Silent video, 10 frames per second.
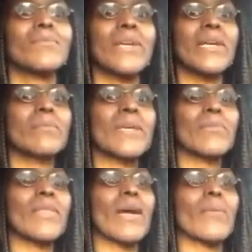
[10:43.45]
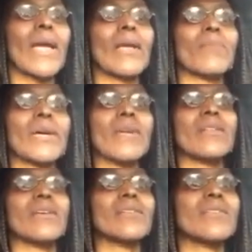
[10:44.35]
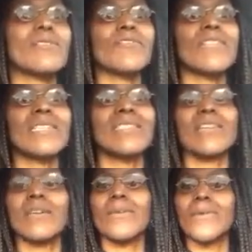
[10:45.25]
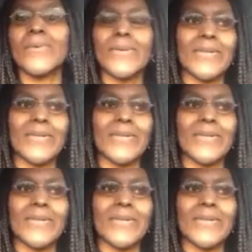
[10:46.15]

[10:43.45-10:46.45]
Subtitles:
brown people that way, but Little Fizz knows